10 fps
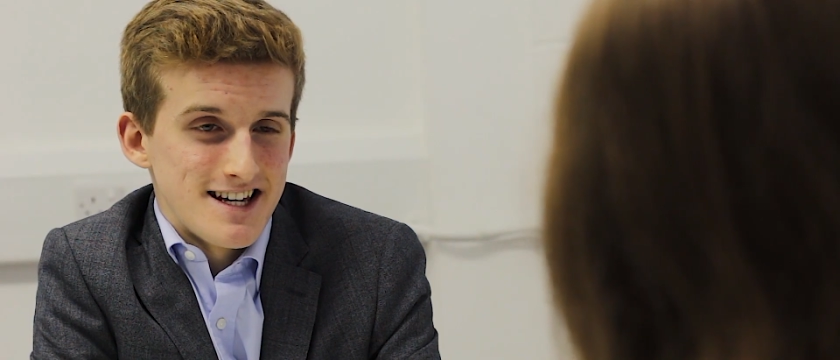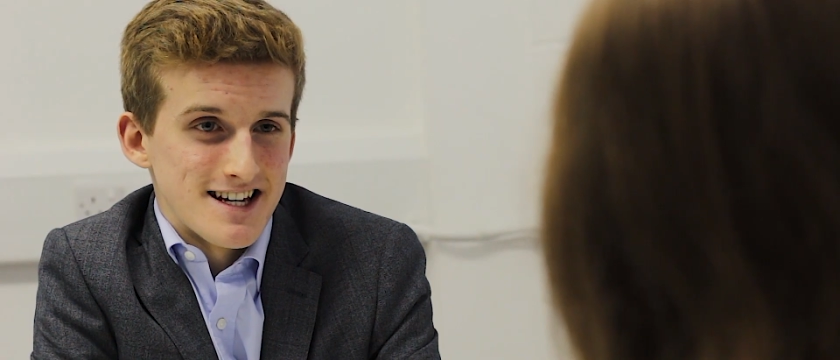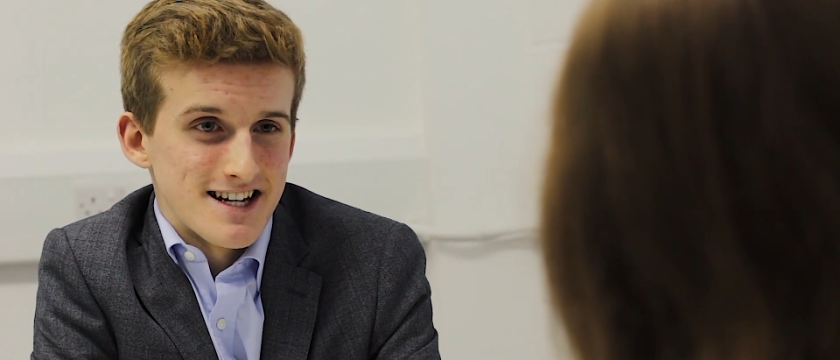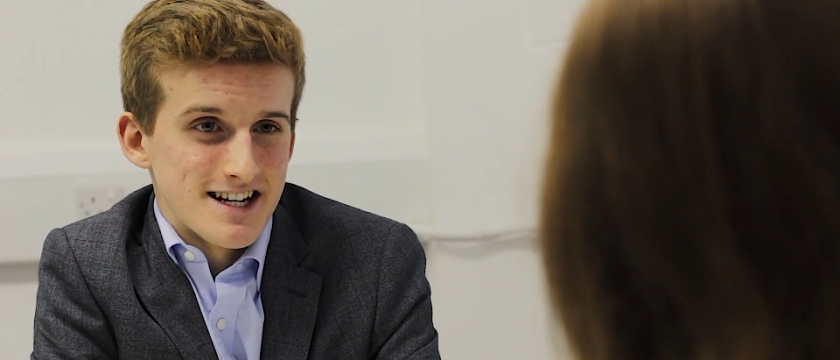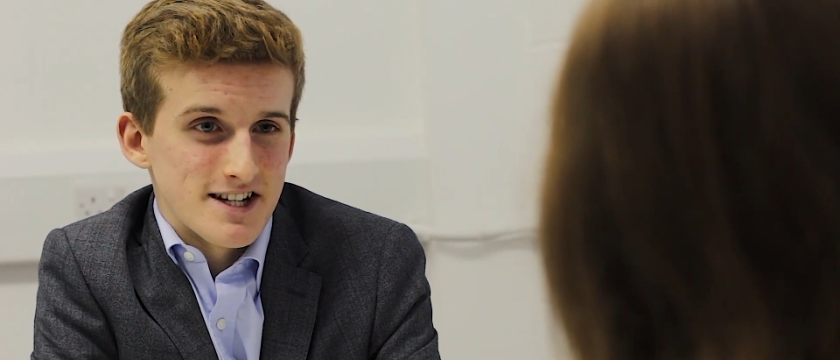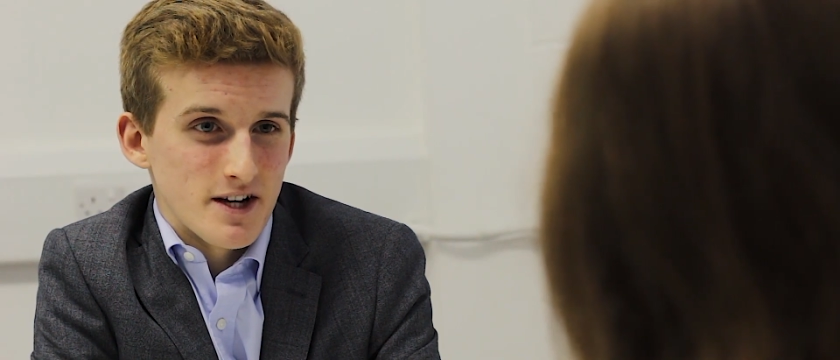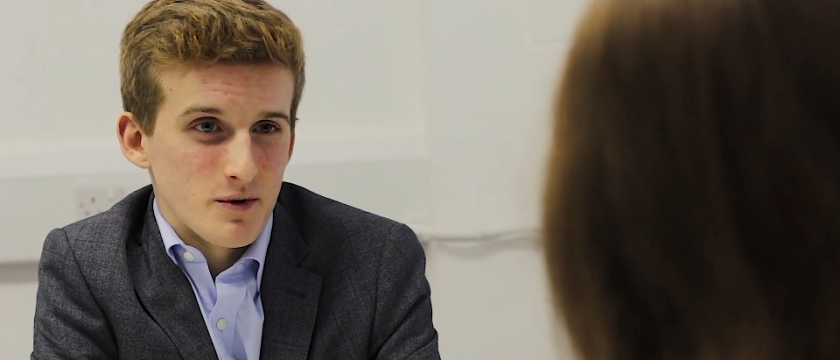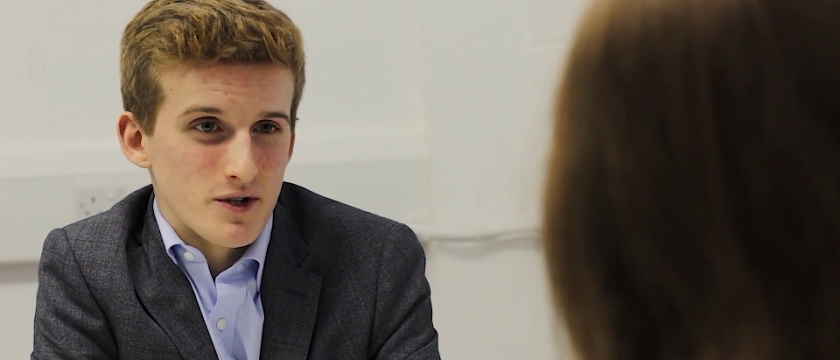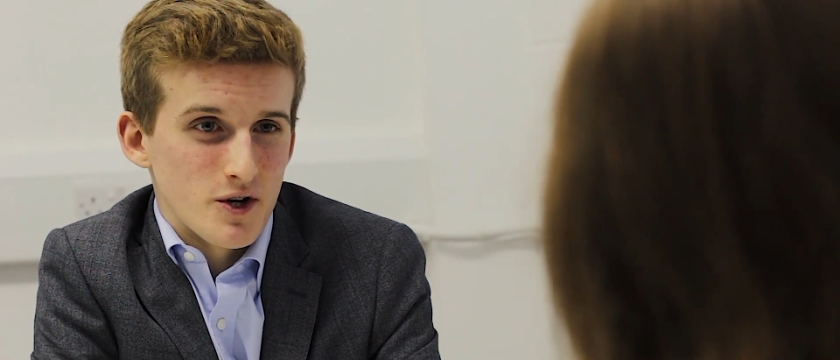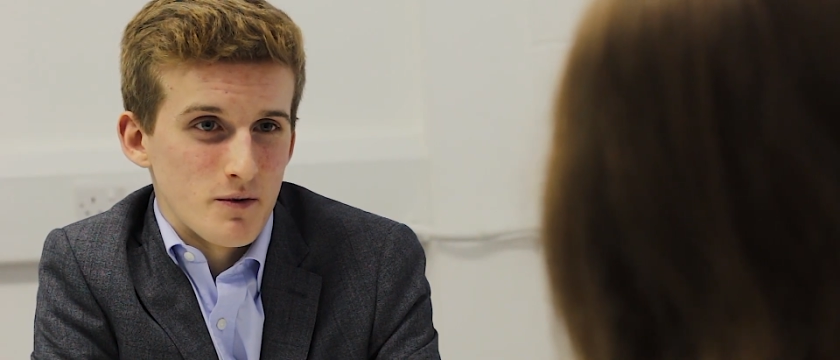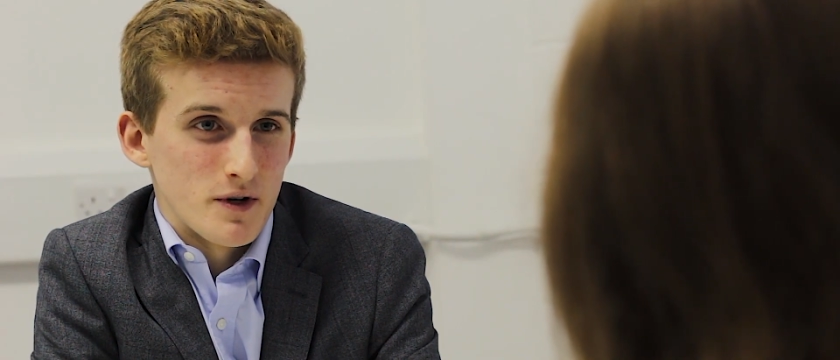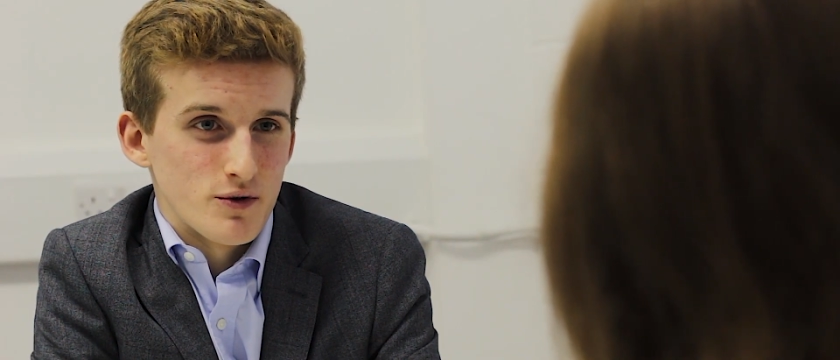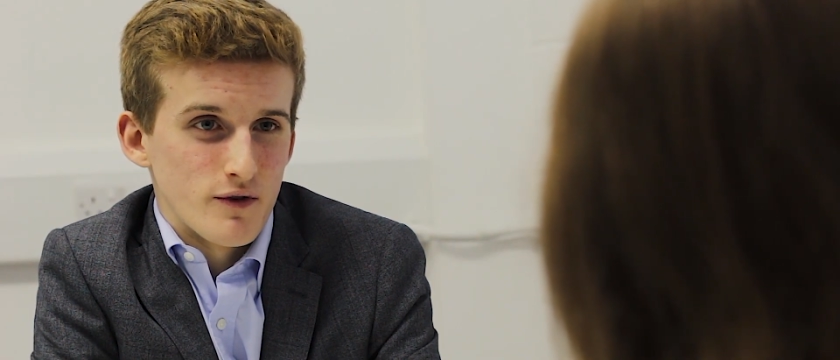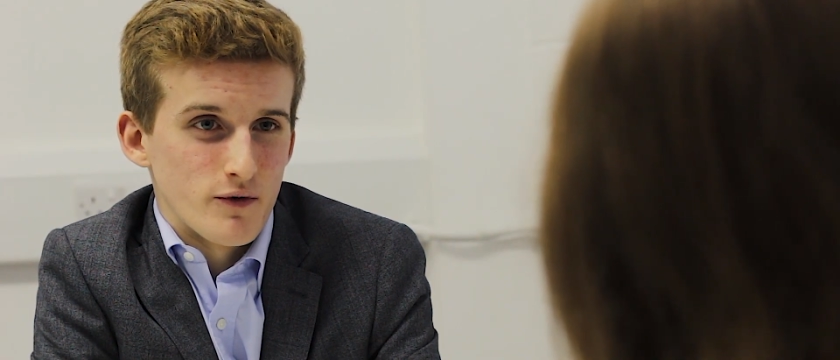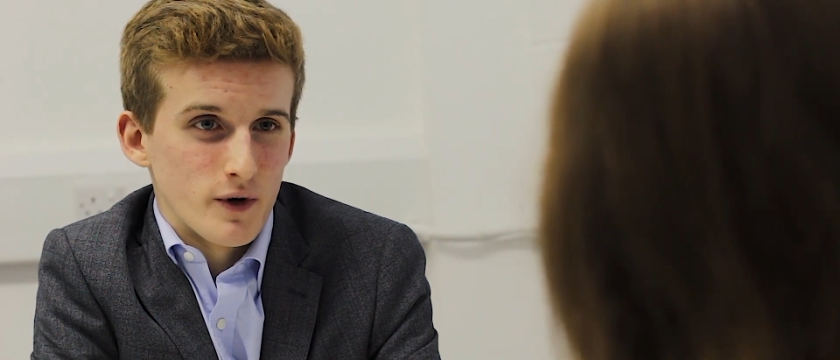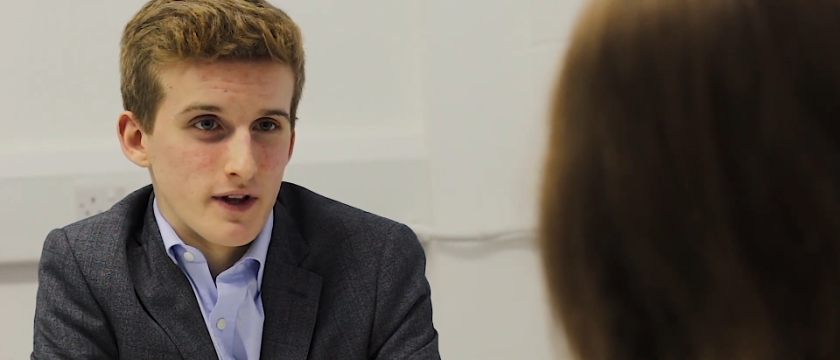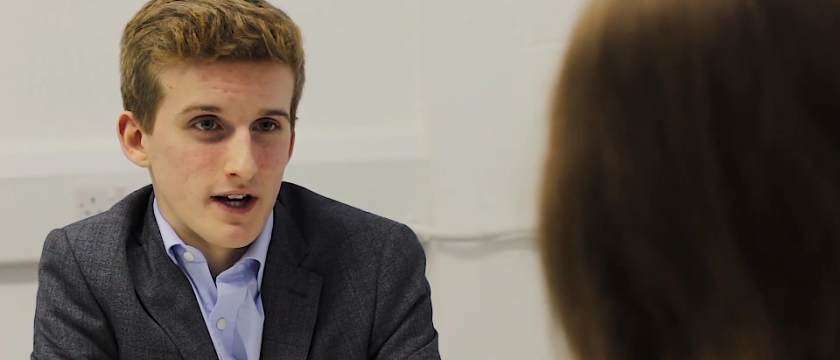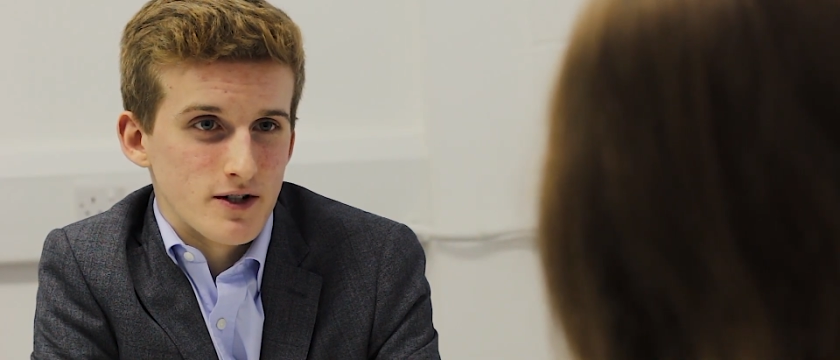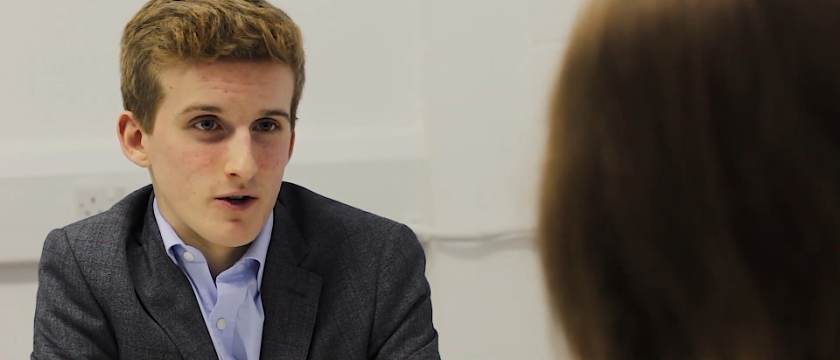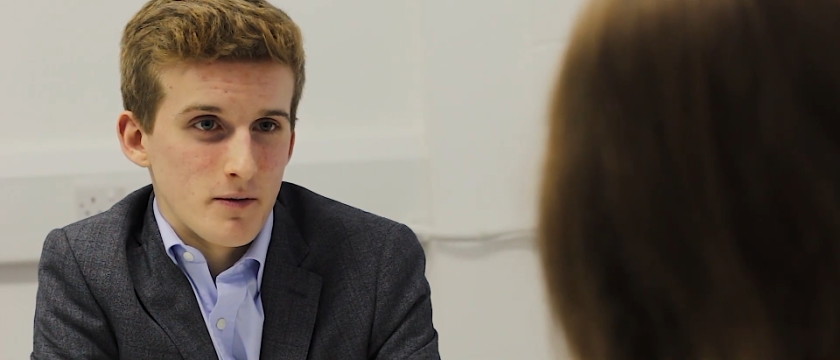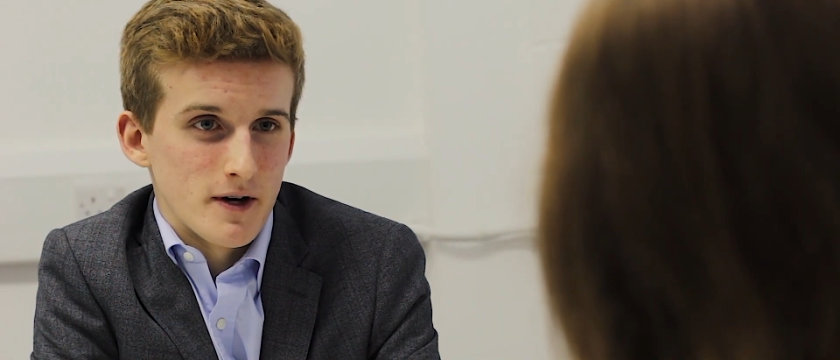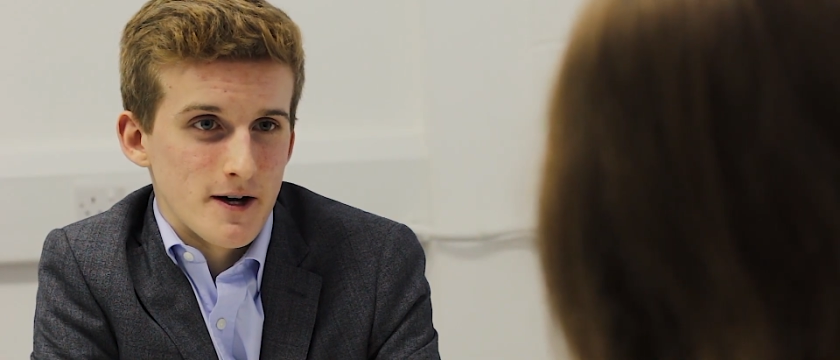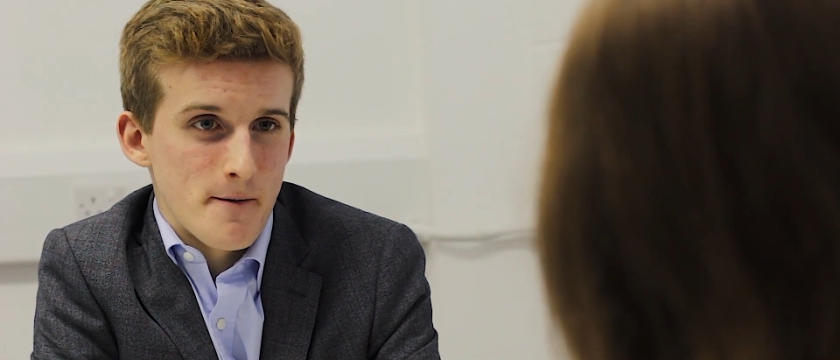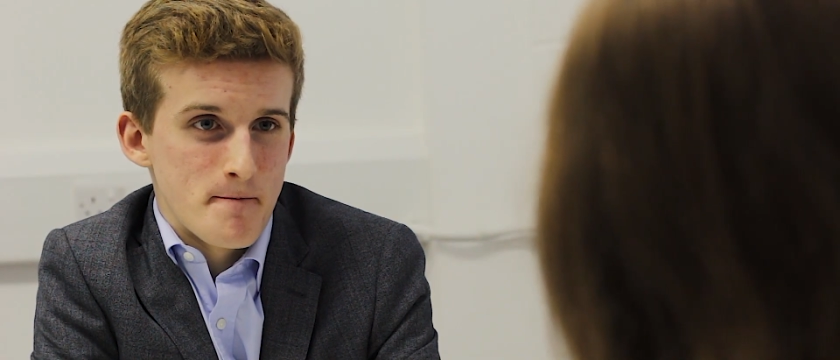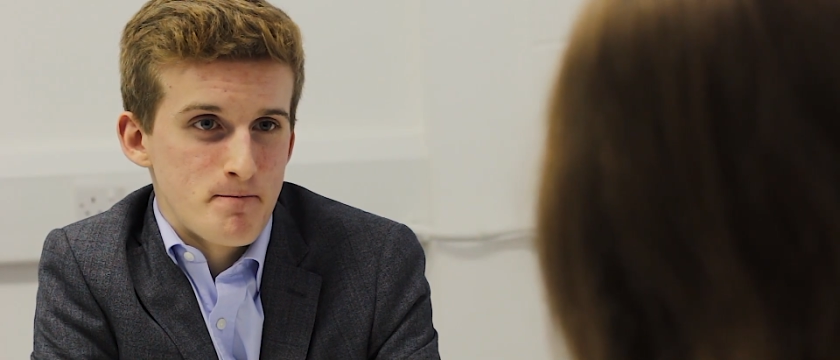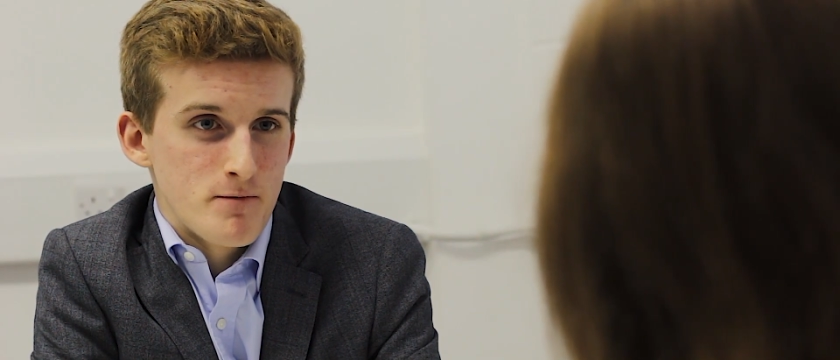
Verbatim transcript: Yes, I was hoping to avoid that topic.